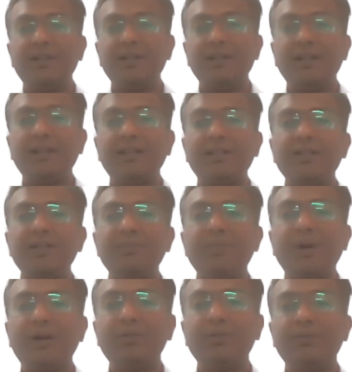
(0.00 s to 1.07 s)
that keep
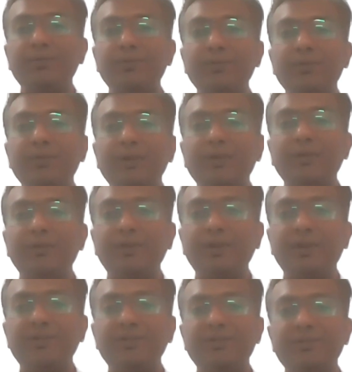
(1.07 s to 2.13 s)
our food
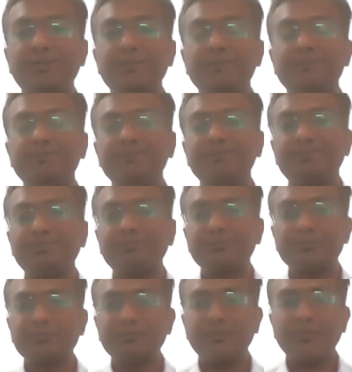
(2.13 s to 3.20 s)
fresh,
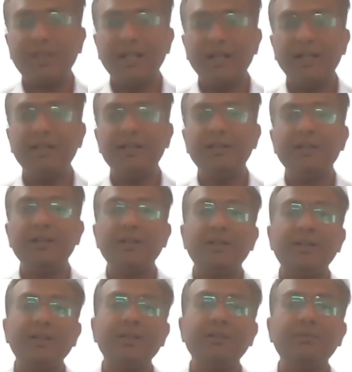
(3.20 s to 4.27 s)
and
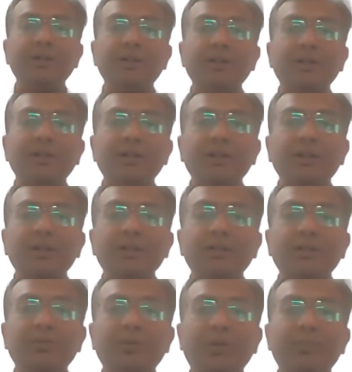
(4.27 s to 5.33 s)
even
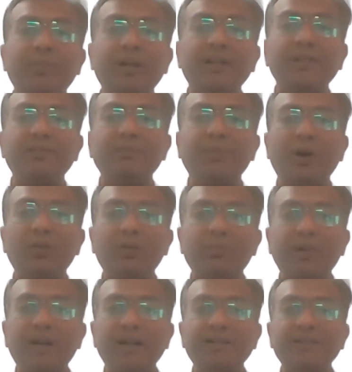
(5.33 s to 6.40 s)
the complex power
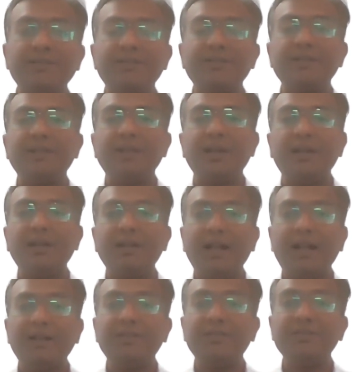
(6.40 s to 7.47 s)
plants
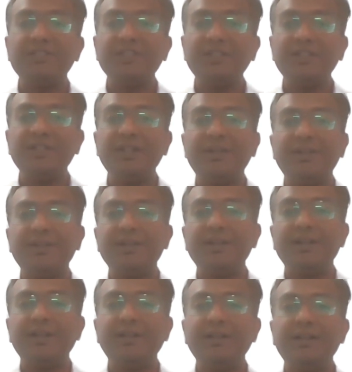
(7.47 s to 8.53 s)
that generate
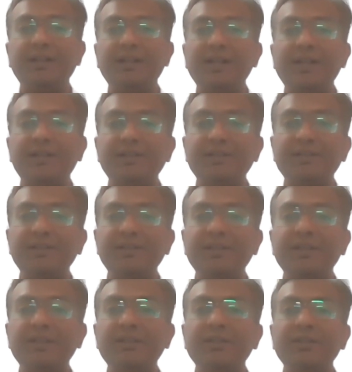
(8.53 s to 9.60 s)
the
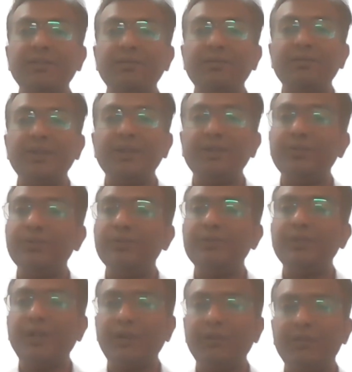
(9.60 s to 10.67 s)
electricity we
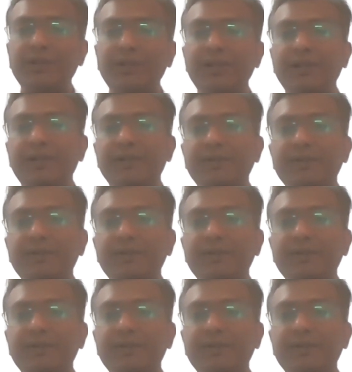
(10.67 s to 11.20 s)
use every day.